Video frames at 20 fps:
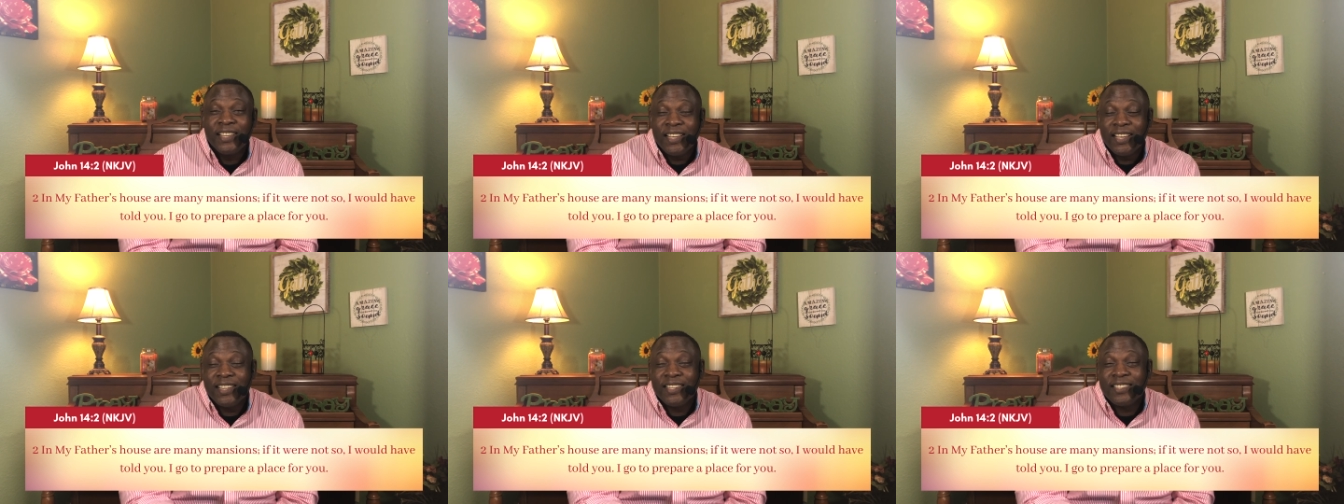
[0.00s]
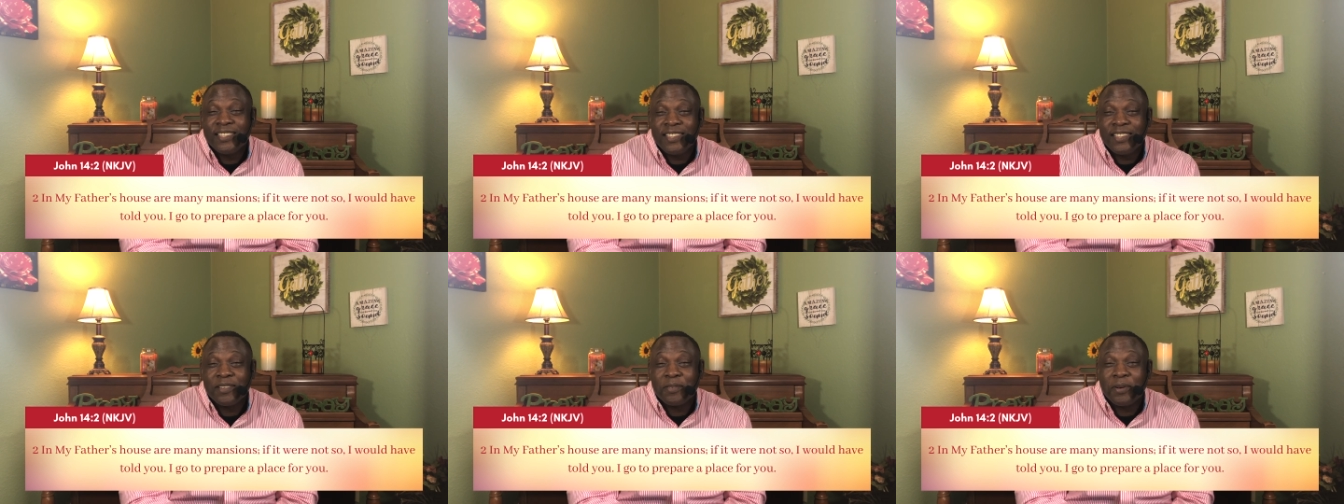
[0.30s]
and
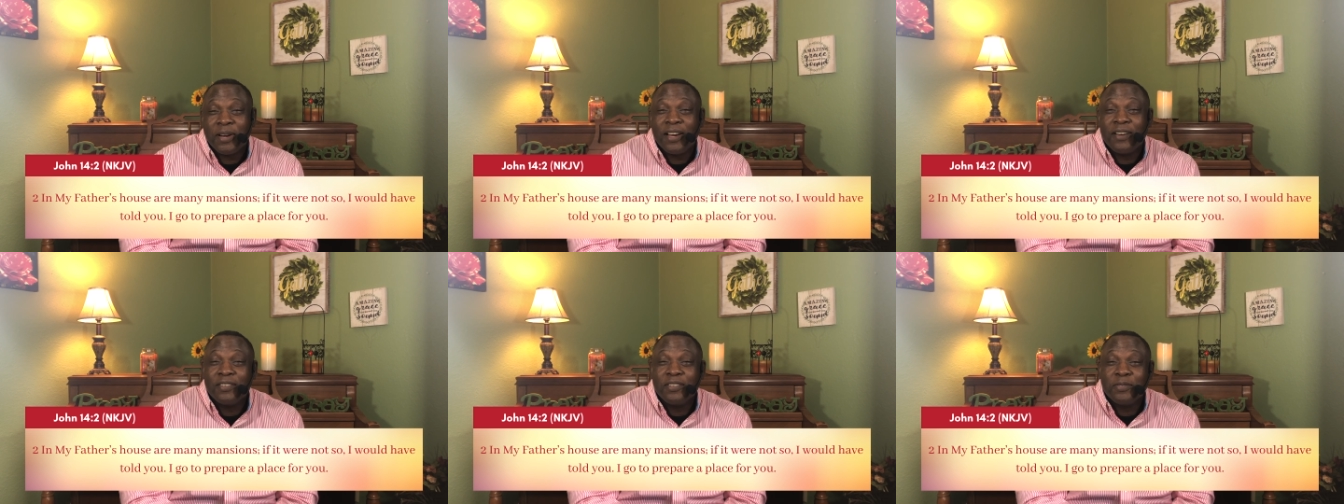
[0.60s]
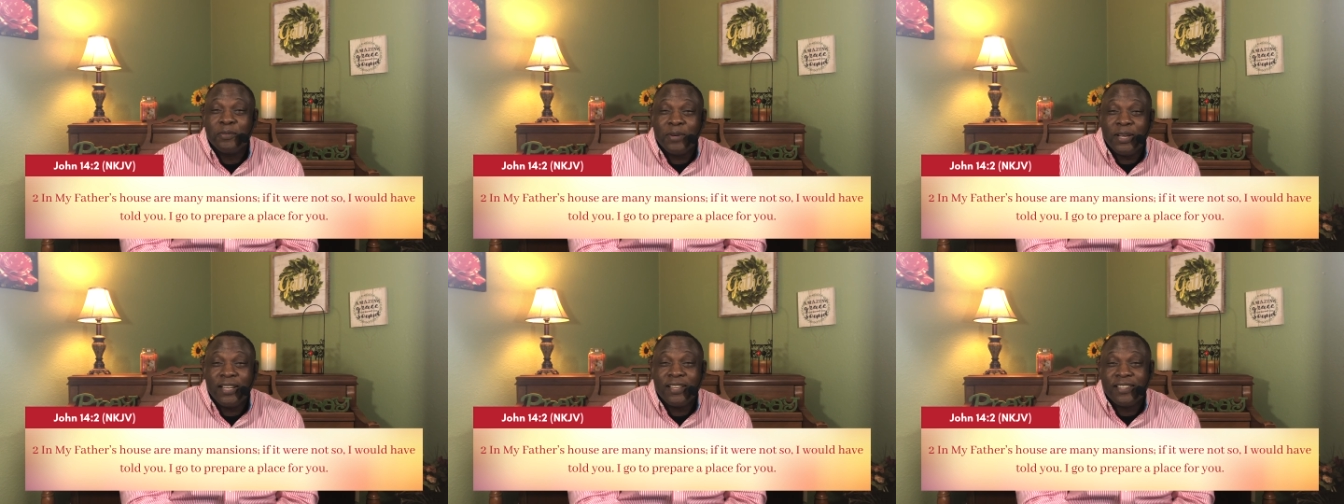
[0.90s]
sit around
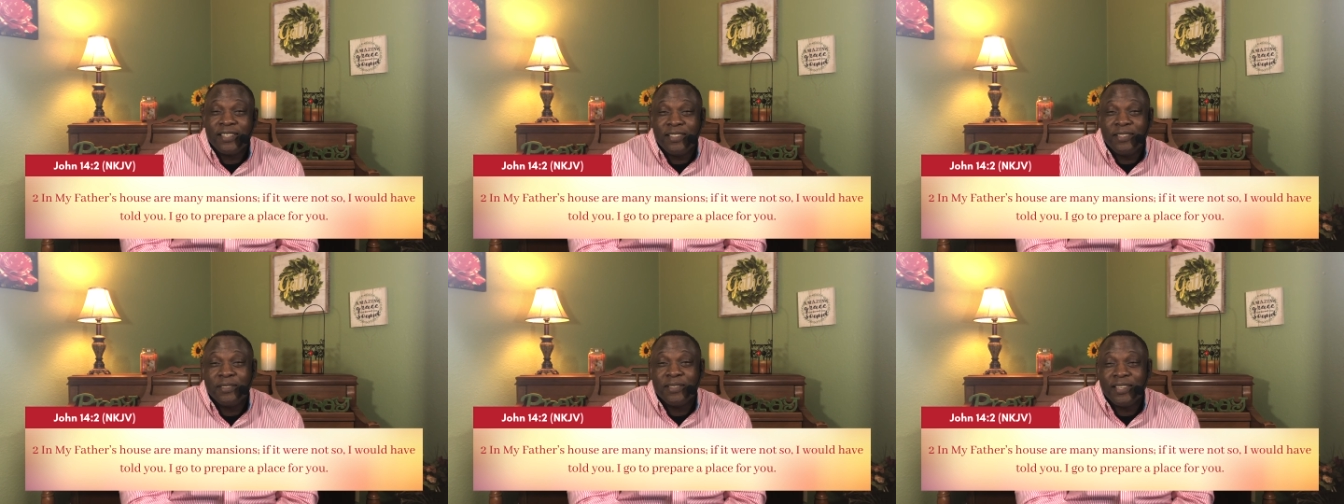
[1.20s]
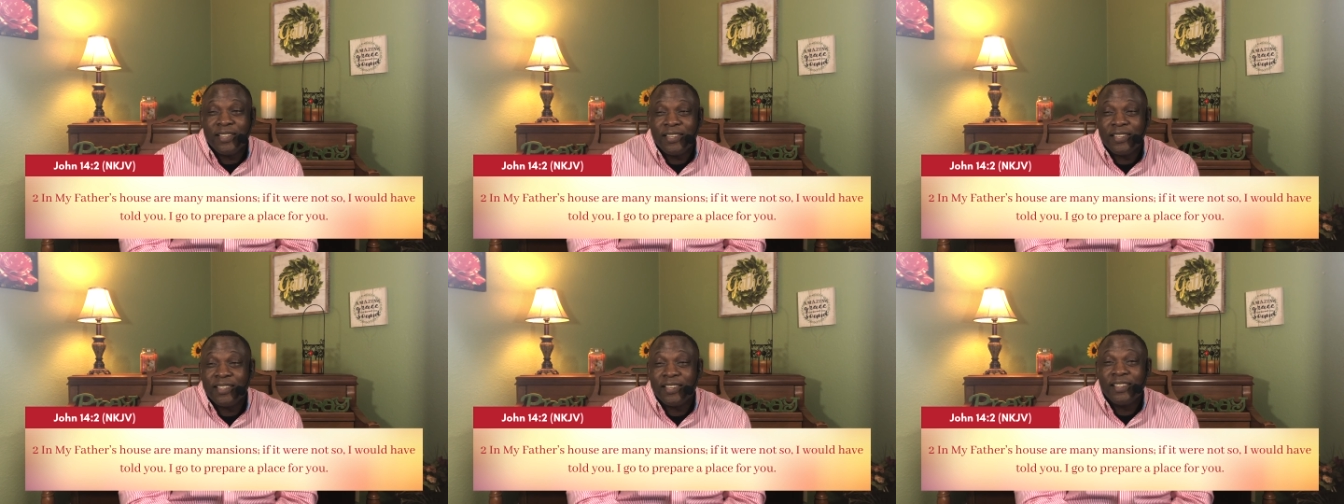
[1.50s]
and wait till you
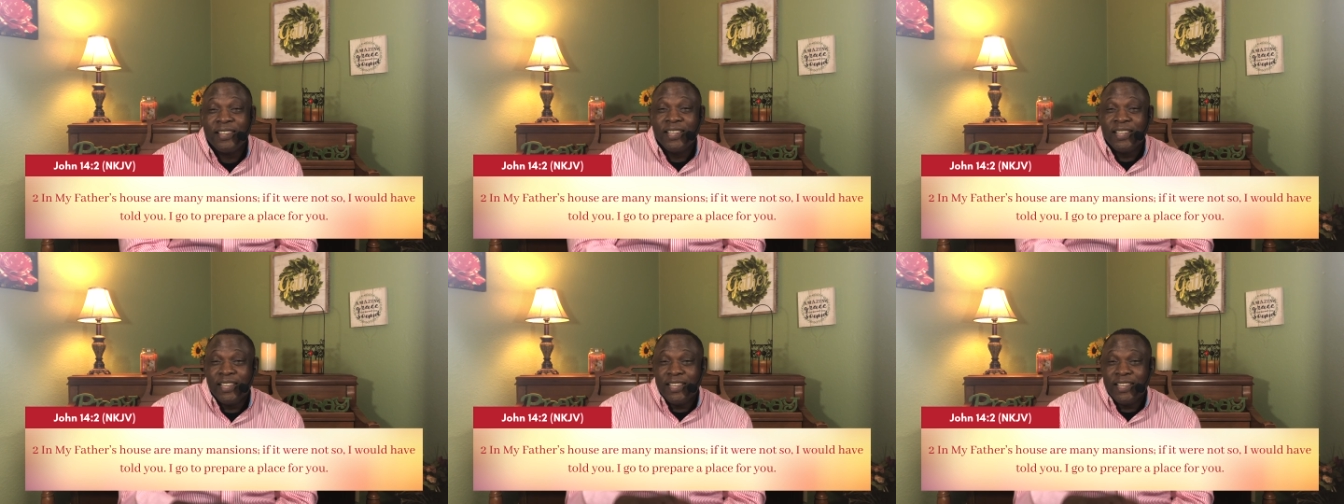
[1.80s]
get there."